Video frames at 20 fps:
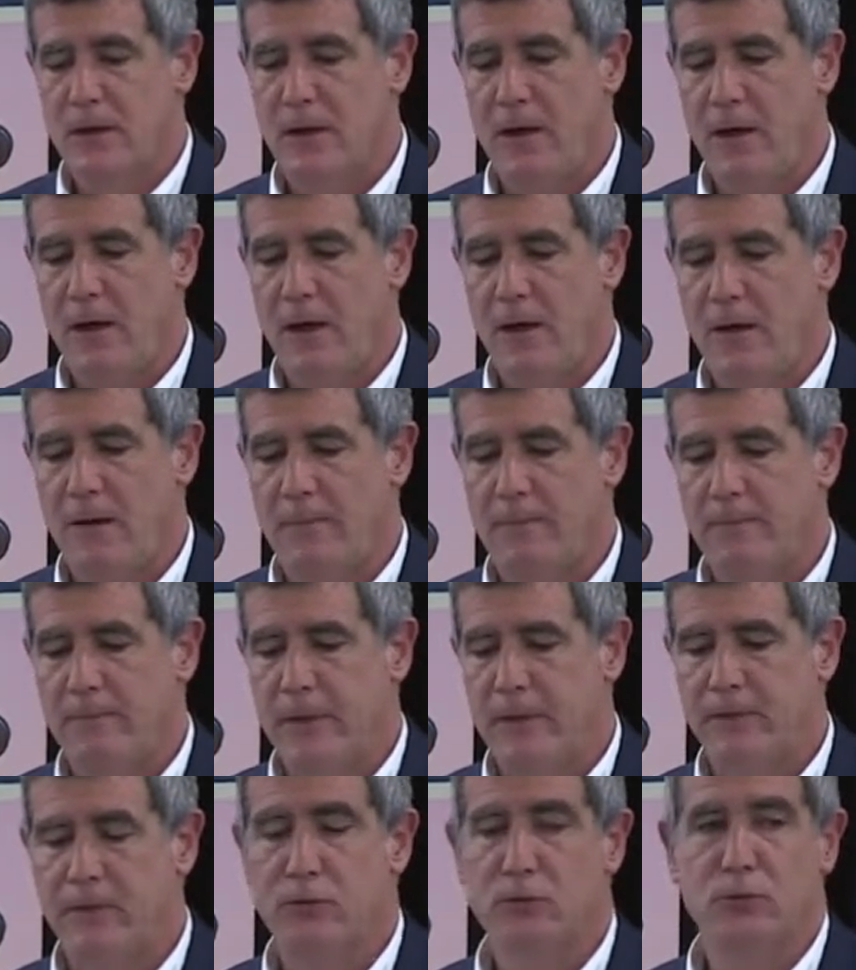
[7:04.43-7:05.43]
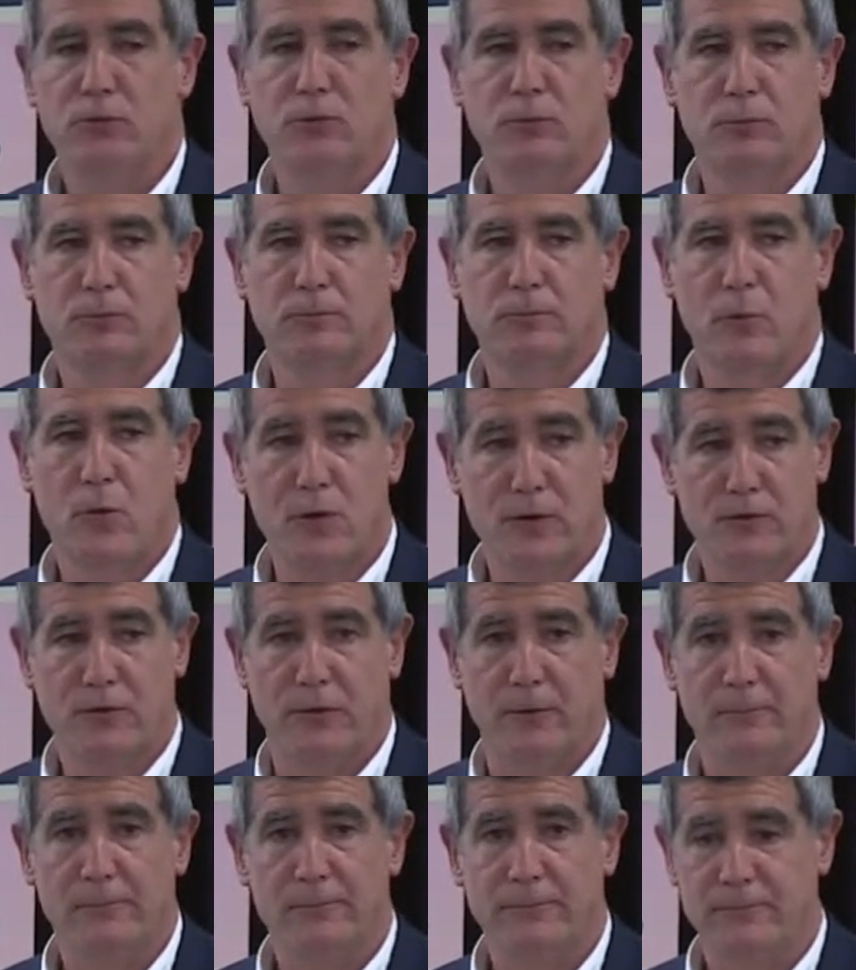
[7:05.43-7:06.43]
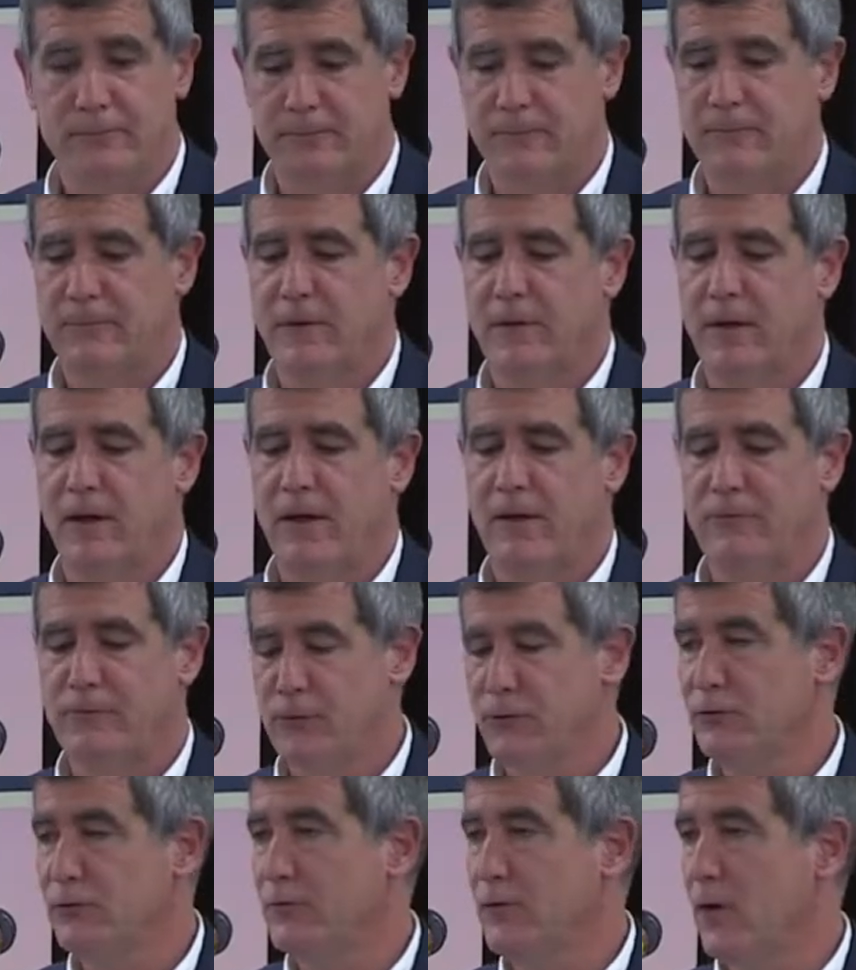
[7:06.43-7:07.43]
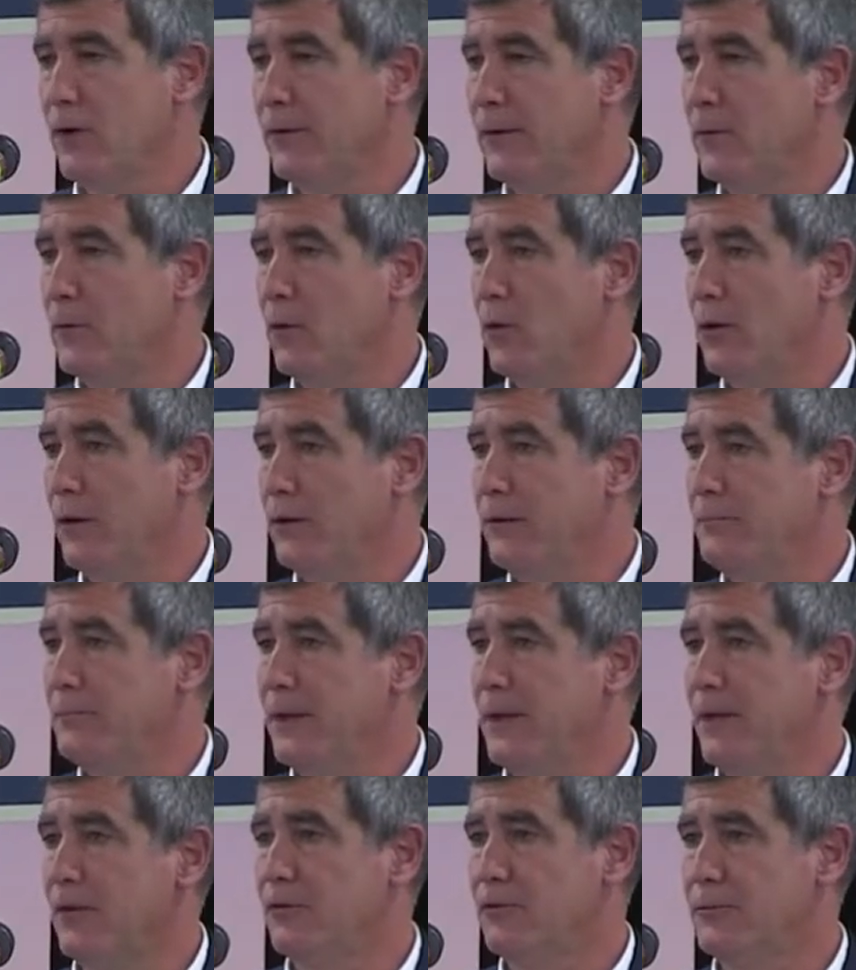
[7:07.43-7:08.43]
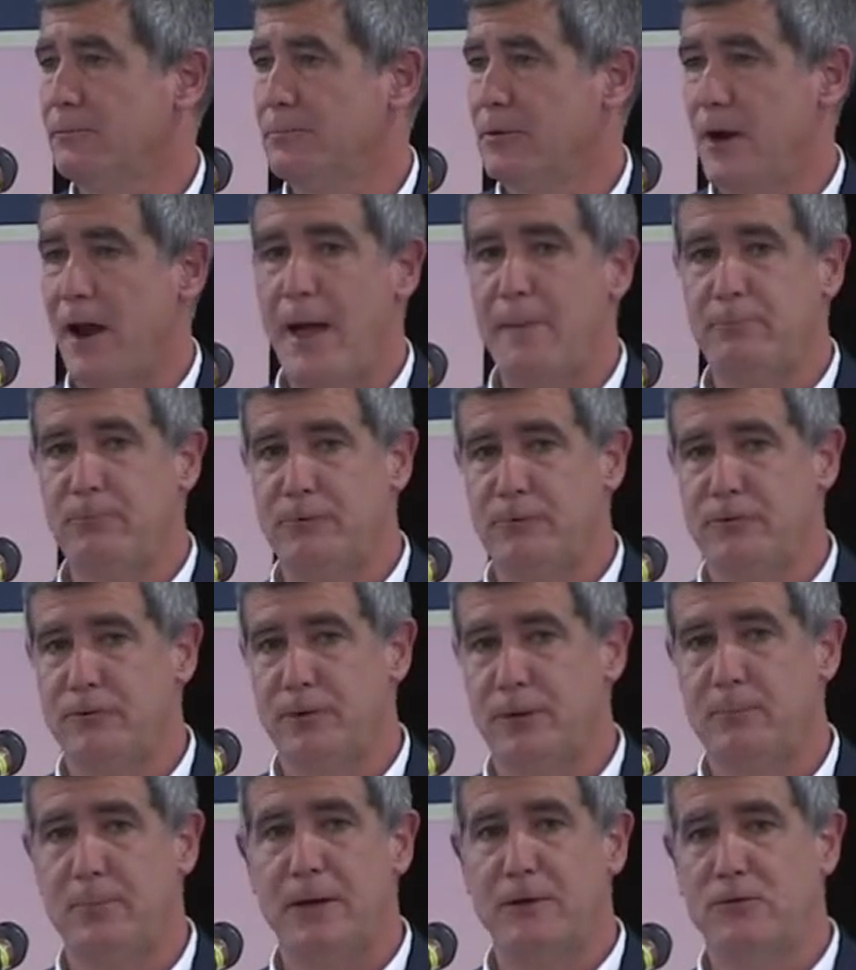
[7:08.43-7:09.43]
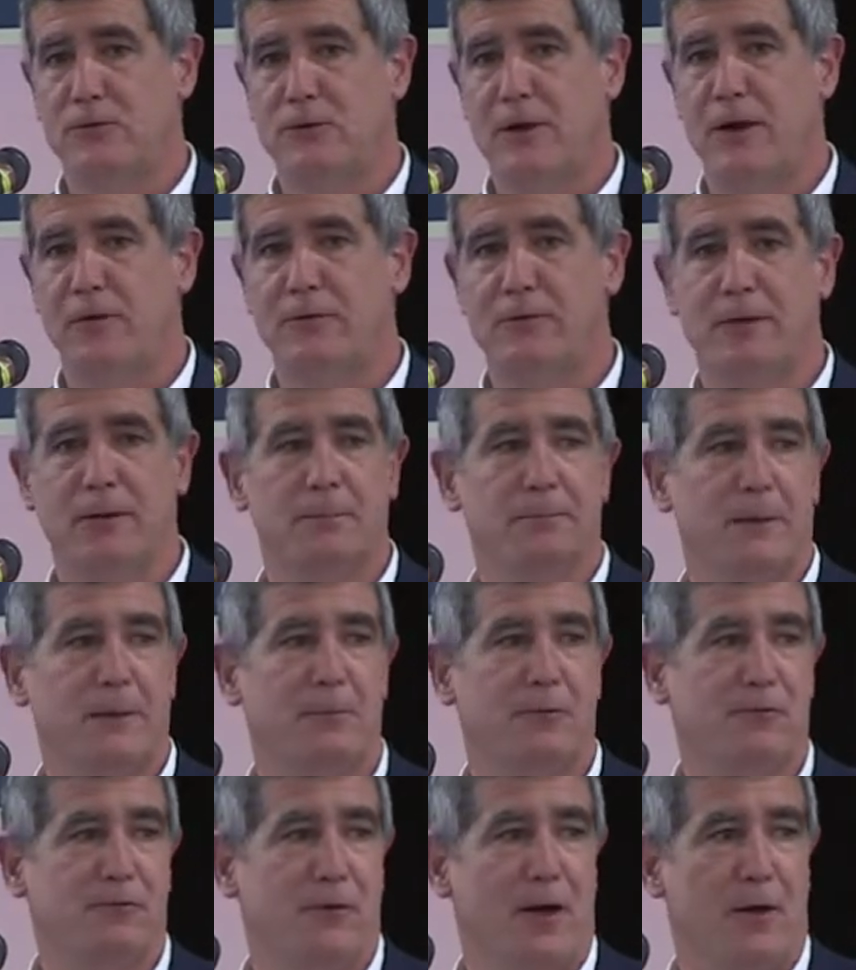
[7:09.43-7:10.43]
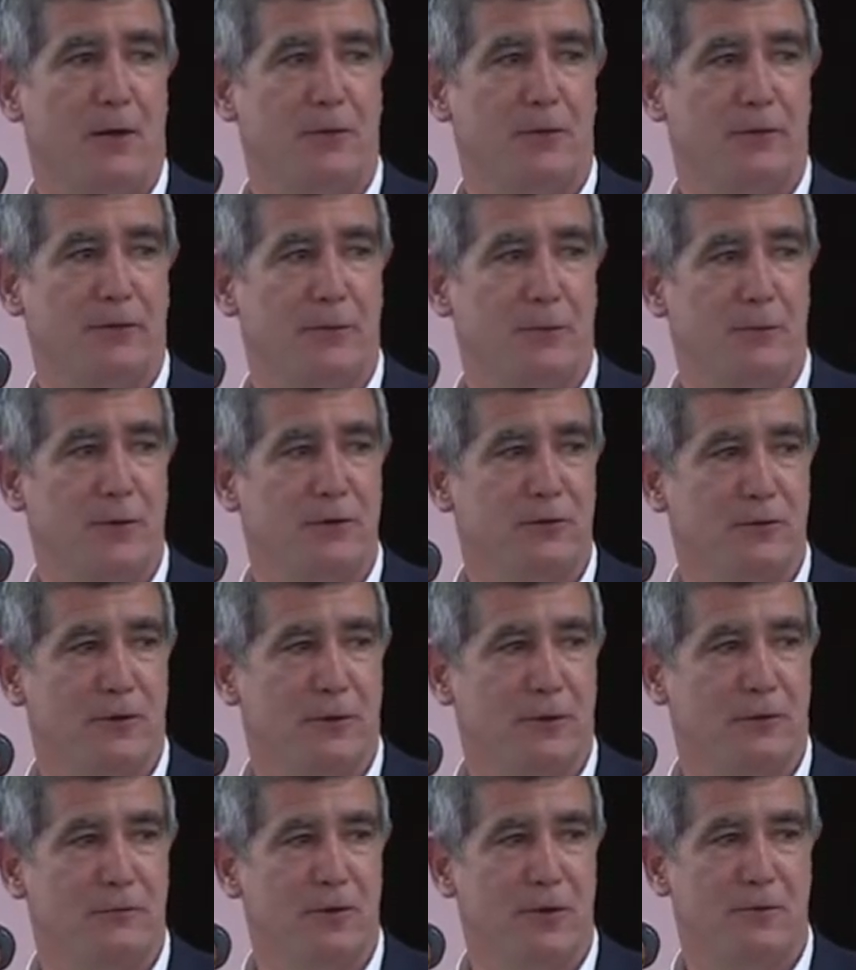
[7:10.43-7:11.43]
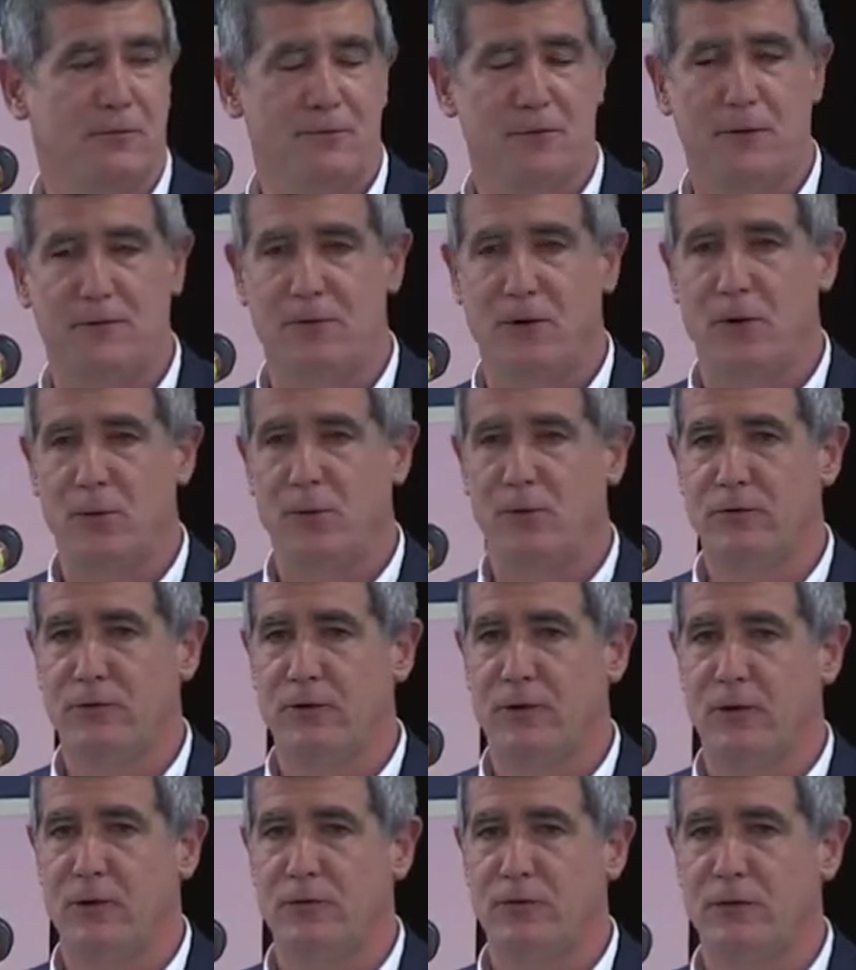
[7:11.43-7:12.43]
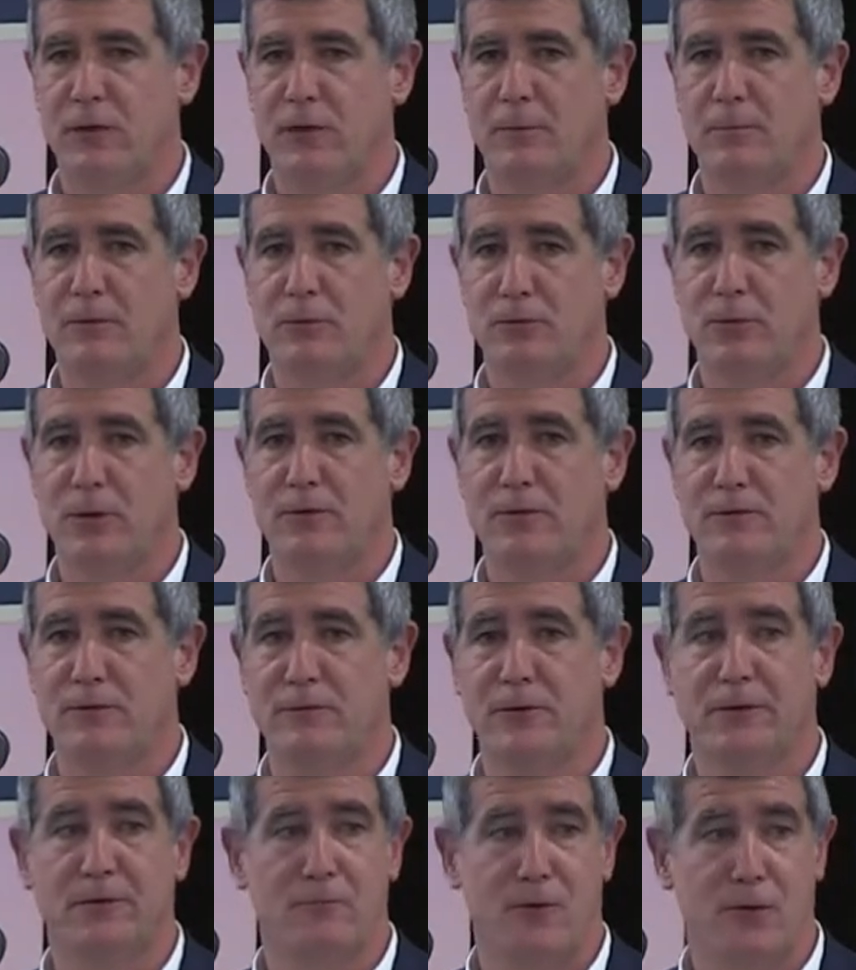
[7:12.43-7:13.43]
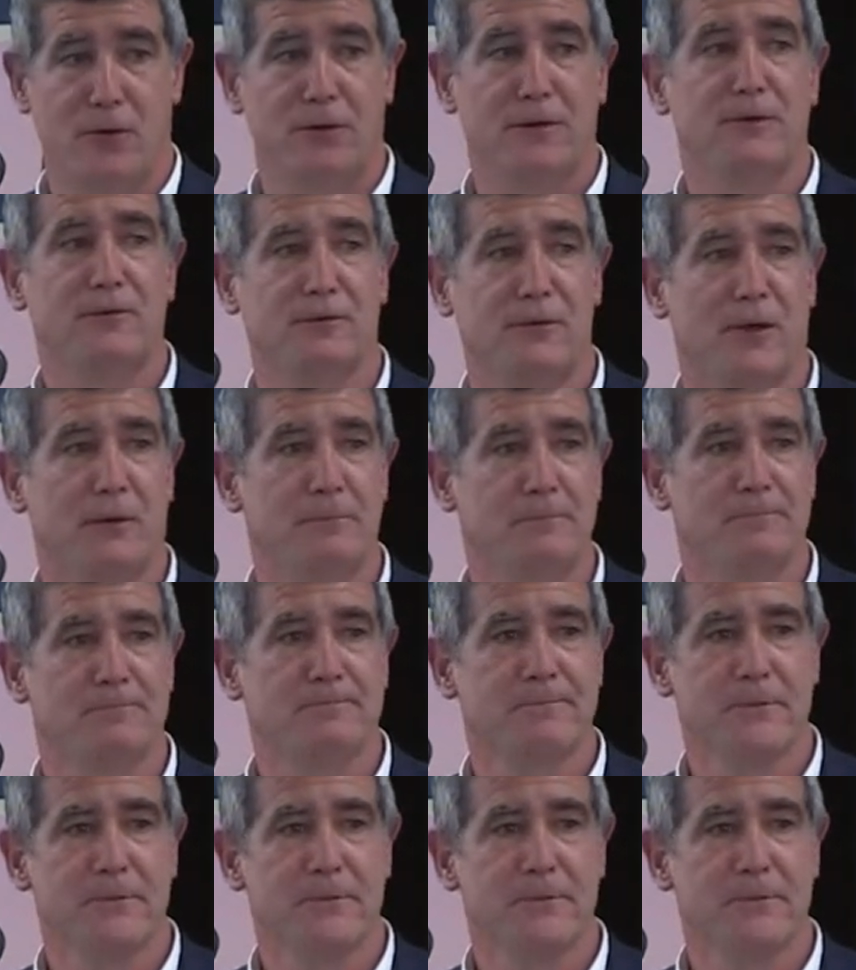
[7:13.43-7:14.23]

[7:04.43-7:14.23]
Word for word: Uh, and this was worrisome. Uh, first of all, they worried because perhaps it might turn out that people found the reasoning of, er- of Averroes and Aristotle persuasive and converted to Islam.